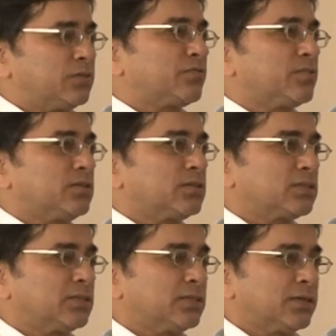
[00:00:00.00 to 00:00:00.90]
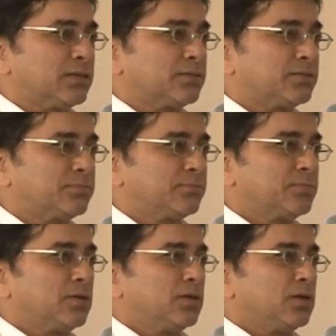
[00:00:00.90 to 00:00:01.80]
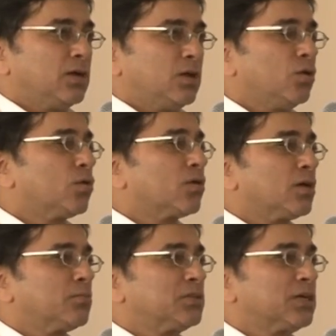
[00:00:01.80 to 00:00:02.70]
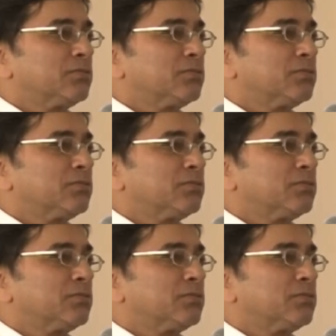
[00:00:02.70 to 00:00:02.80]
different in their local urban